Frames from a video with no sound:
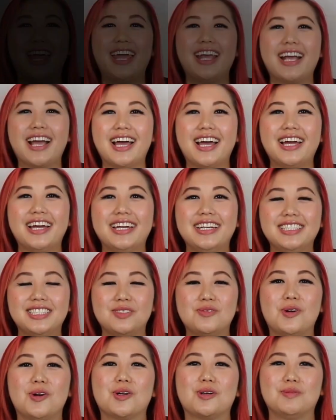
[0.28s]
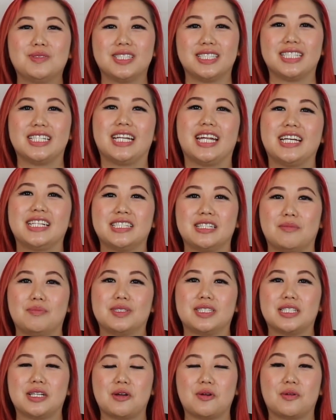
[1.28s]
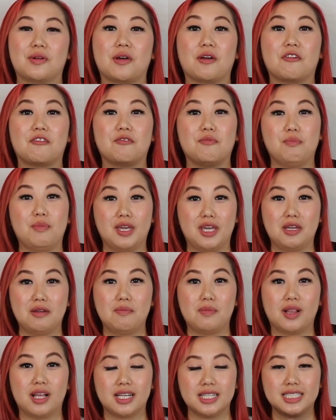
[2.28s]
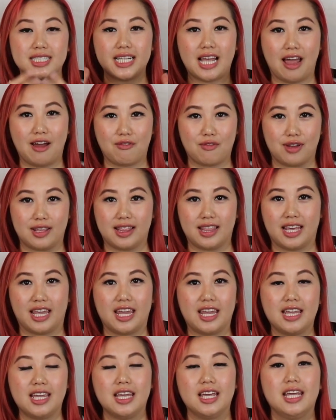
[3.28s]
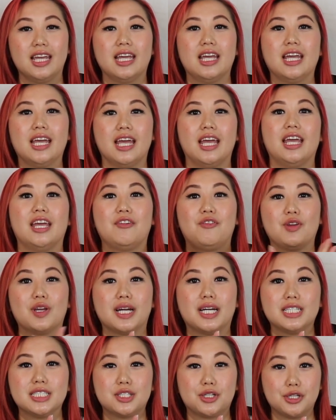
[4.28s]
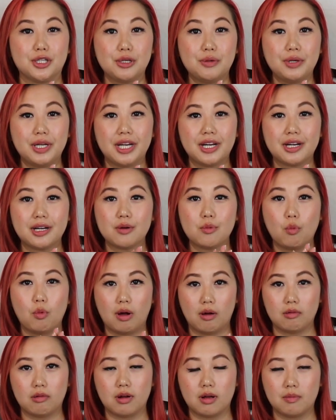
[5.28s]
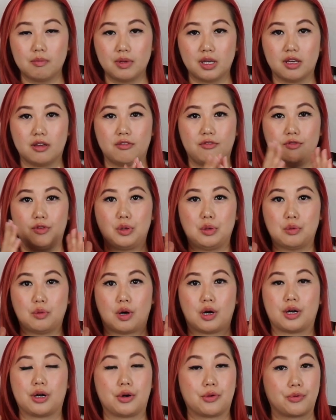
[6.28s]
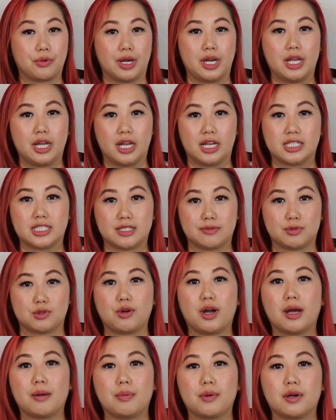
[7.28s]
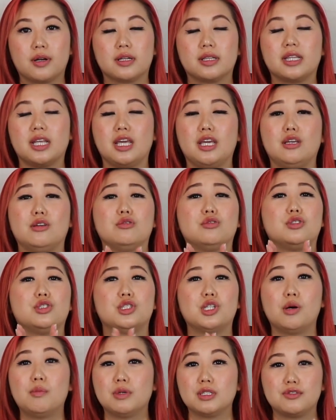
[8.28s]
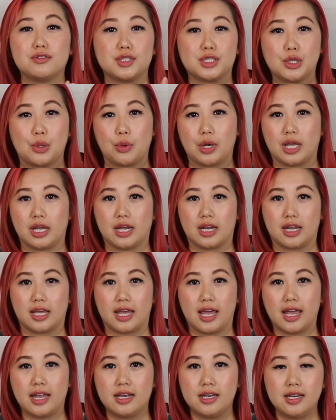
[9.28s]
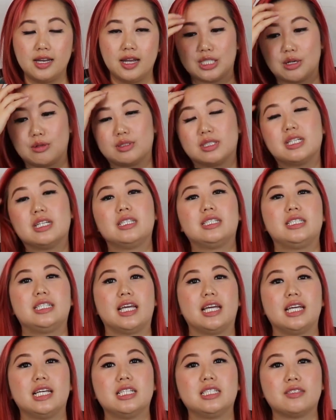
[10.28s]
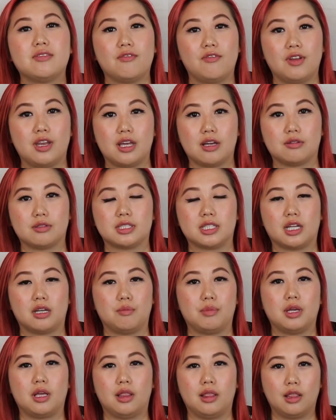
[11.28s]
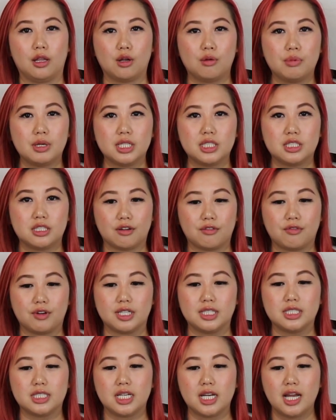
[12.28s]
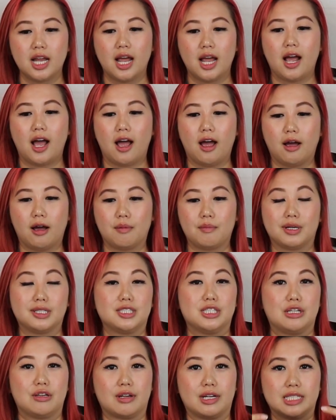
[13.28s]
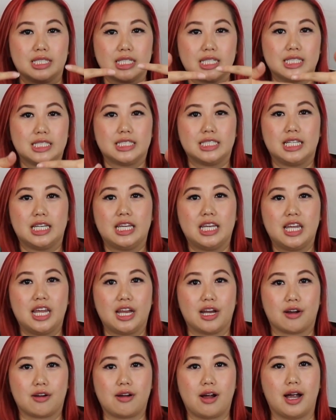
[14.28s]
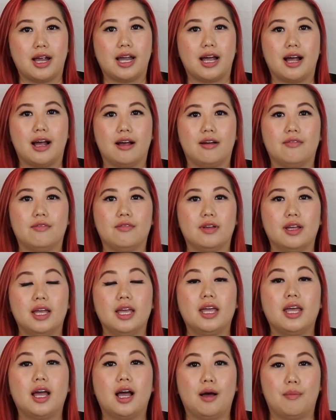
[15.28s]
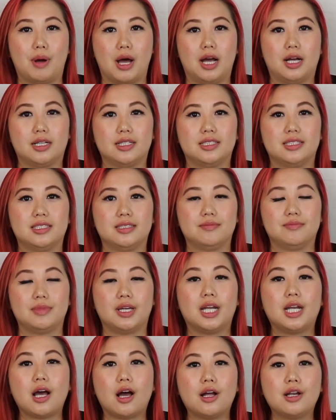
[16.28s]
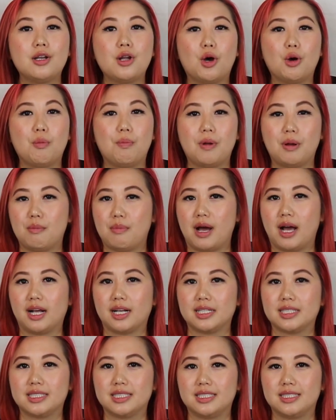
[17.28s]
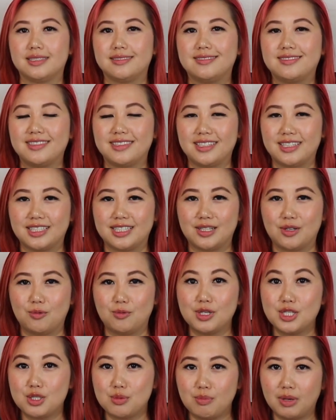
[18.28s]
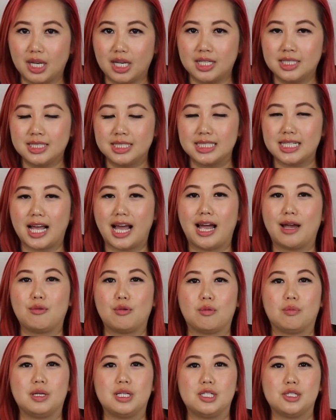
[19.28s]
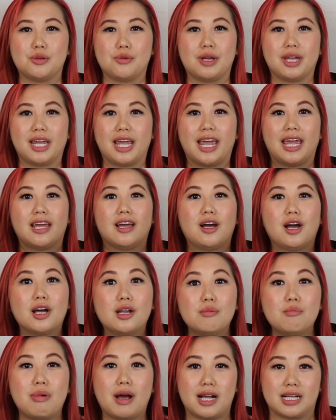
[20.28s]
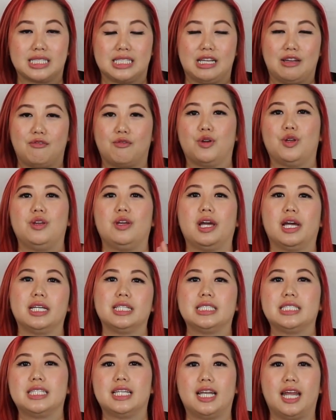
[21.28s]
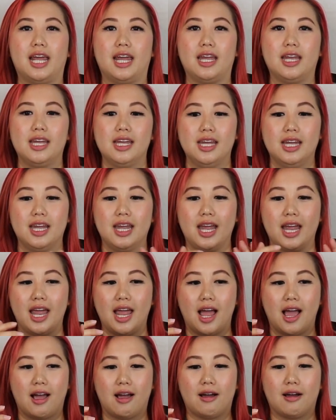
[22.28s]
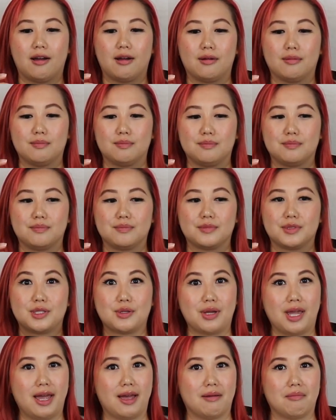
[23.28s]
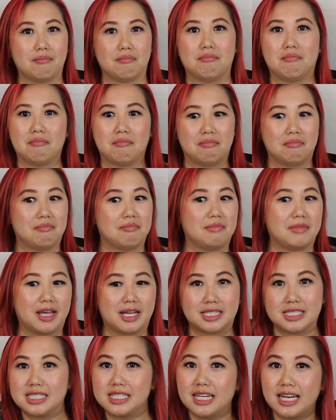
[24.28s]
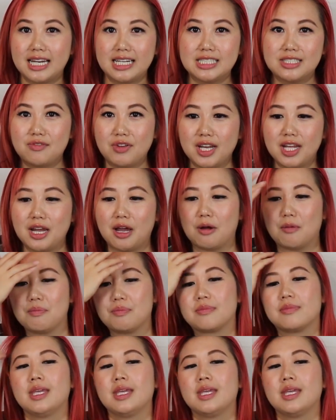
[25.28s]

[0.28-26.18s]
Hey guys, and welcome to today's episode of Me Plus Everything. If you guys are new here, welcome. If you are already a subscriber, thank you so much for tuning in again. So today's video is going to be a little bit different. As you guys can see here, I have a box, an unopened box, which means I will be doing an unboxing for you guys today. So yeah, that's today's video.